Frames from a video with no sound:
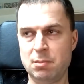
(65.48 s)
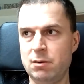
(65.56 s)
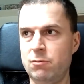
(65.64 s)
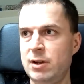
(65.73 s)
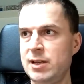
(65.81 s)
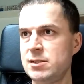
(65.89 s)

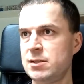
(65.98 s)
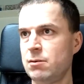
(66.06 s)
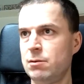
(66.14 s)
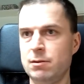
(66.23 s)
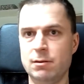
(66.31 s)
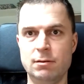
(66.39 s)
stable
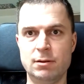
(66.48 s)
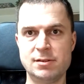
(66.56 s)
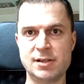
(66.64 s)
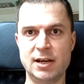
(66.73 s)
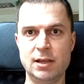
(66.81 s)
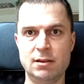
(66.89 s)
release on
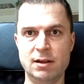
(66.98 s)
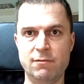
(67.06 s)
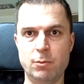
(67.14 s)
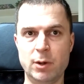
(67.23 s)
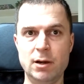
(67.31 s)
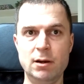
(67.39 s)
the site
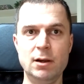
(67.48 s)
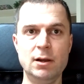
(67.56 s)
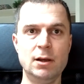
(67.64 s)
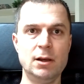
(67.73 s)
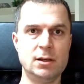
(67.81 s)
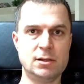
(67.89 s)
and
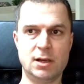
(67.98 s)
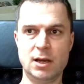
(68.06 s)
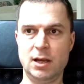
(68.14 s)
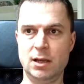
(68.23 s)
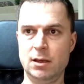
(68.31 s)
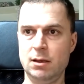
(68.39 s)
everywhere,
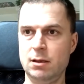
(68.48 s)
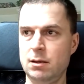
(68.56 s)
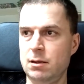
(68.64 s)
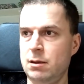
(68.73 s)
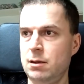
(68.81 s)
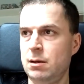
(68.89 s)
is getting